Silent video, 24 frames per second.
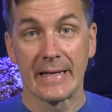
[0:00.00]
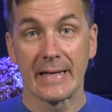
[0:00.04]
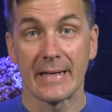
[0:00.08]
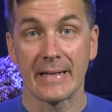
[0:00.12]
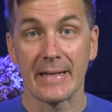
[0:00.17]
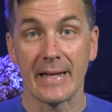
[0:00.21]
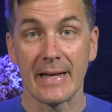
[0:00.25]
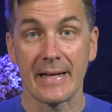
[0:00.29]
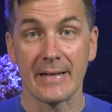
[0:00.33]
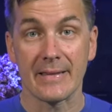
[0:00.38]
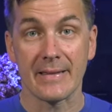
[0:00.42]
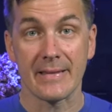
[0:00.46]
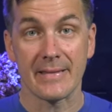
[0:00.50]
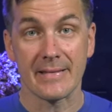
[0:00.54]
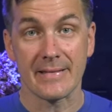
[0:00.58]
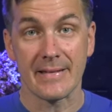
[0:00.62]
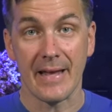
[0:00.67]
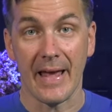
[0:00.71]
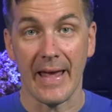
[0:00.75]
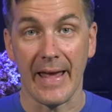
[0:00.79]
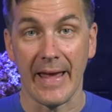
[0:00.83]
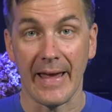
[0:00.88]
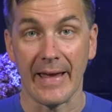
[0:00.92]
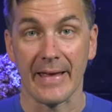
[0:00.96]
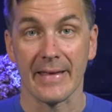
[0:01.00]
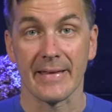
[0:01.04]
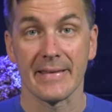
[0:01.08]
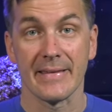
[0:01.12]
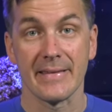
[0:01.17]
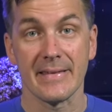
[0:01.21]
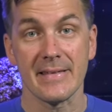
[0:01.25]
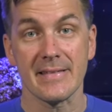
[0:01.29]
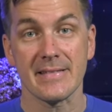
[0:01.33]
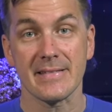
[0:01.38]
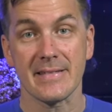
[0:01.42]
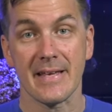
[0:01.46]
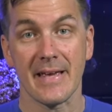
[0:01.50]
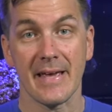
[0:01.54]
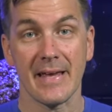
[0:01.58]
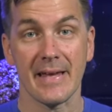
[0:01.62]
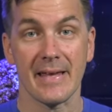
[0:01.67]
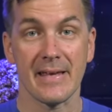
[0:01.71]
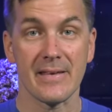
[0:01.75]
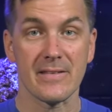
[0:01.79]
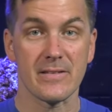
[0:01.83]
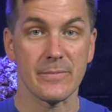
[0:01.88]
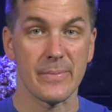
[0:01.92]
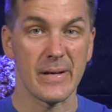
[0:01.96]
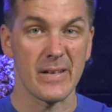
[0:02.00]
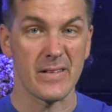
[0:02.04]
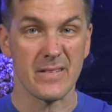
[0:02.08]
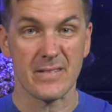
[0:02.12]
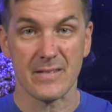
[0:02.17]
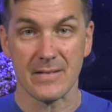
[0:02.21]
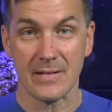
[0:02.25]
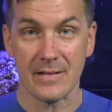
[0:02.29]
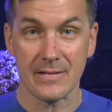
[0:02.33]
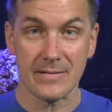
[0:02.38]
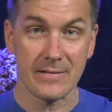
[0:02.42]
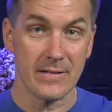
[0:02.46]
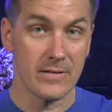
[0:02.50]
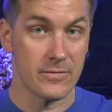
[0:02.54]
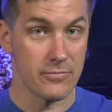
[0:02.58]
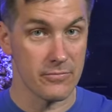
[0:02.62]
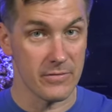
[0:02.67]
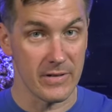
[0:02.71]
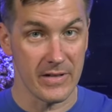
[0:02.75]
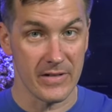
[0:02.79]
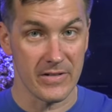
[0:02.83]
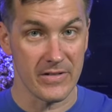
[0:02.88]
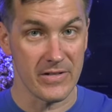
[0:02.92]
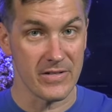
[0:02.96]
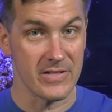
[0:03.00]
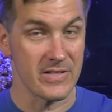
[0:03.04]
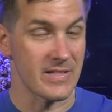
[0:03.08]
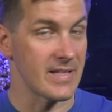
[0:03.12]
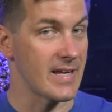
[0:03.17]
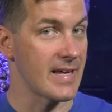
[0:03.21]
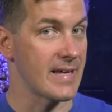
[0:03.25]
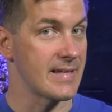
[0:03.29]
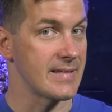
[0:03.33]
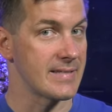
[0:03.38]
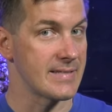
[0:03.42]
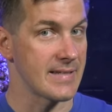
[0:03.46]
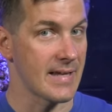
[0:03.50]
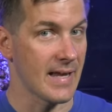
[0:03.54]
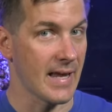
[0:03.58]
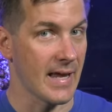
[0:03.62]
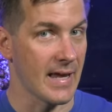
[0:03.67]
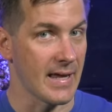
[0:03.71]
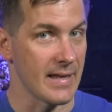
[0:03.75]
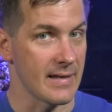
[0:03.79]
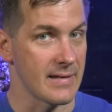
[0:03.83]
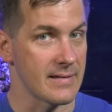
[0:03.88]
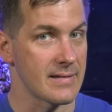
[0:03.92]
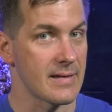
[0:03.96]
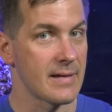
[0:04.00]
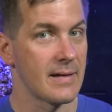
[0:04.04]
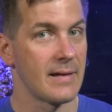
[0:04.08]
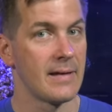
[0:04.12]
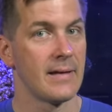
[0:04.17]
length of the tank. This tank is about 63 inches end to end.